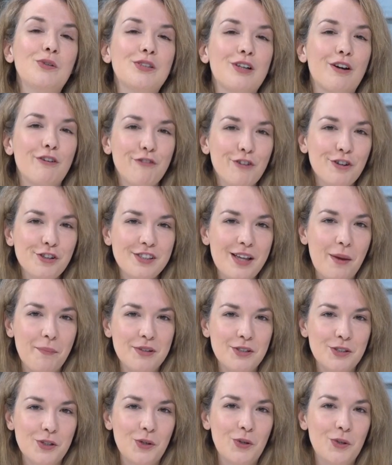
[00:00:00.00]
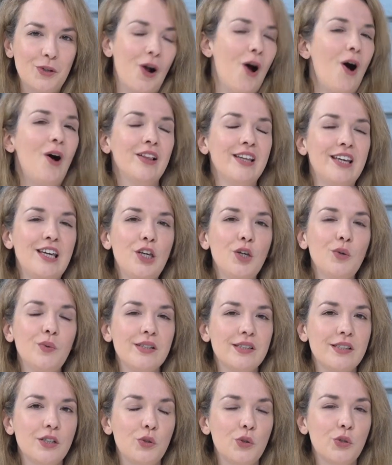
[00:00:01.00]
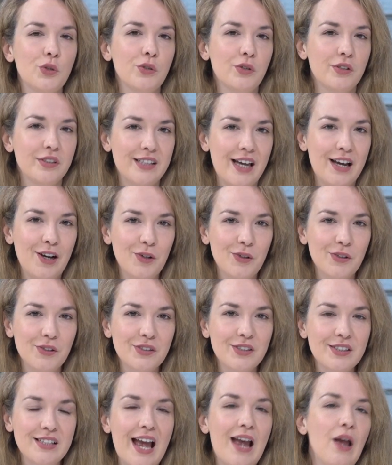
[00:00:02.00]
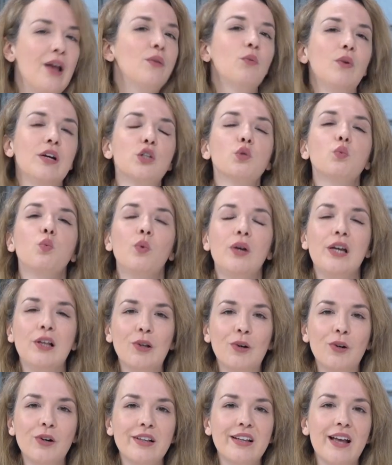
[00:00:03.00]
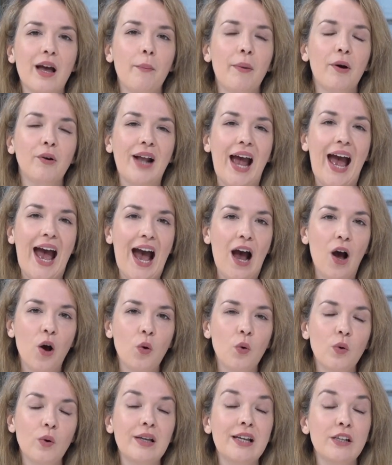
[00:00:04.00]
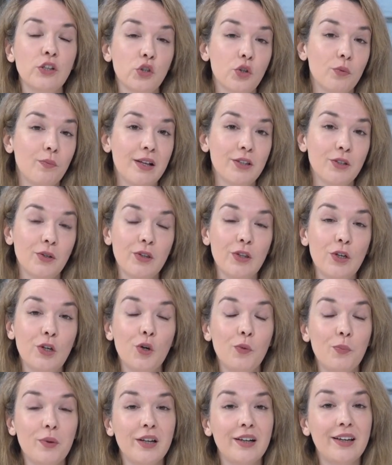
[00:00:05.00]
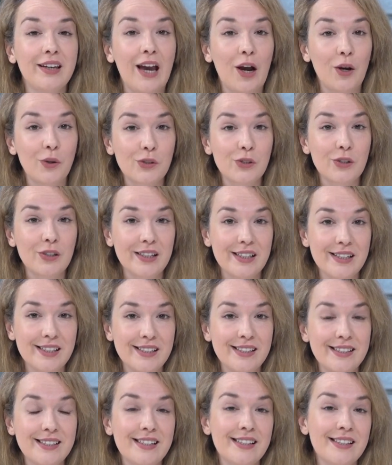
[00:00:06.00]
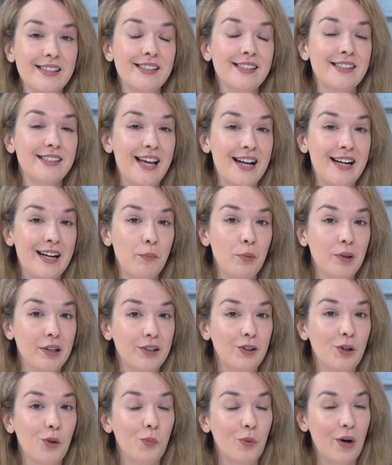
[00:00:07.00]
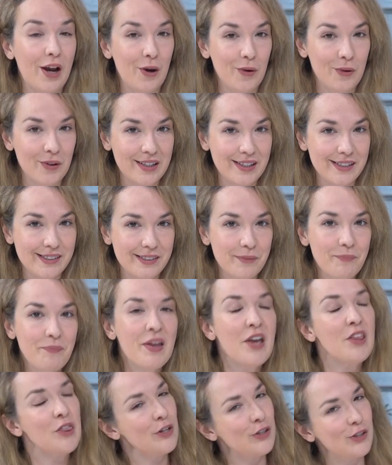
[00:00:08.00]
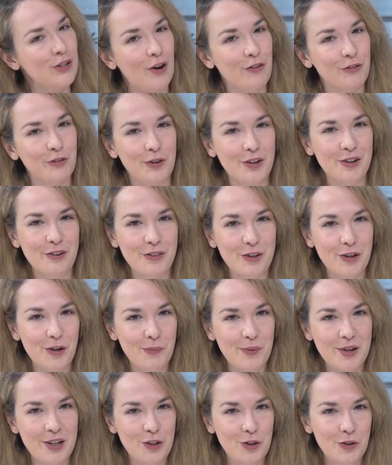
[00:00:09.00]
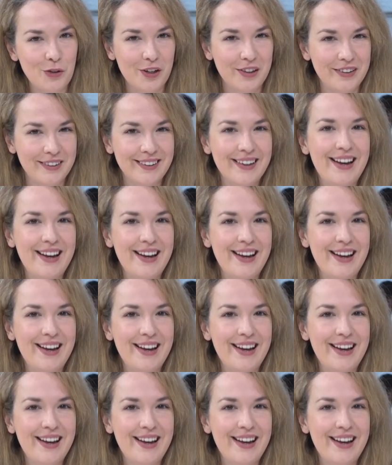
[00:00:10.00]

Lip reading: our first episode on EU institutional cycles, in which we learned about how instrumental the European Council is in setting political priorities, the software of the European Union.